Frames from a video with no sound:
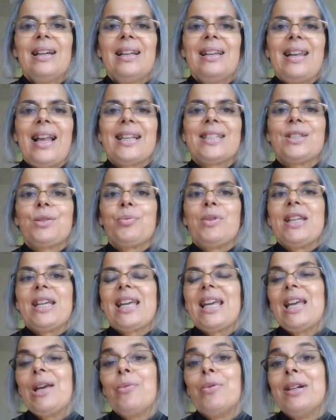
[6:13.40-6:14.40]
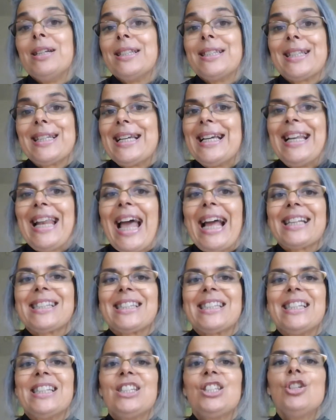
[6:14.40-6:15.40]
Last week he was
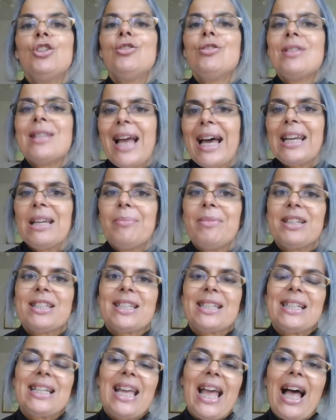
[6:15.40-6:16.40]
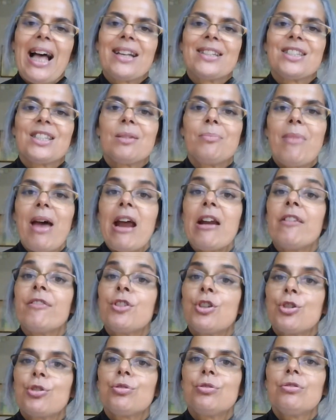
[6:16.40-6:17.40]
elected unanimously as the mayor of
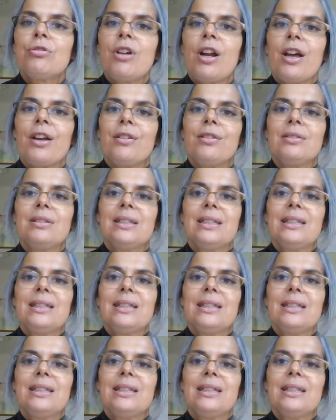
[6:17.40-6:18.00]
Truro.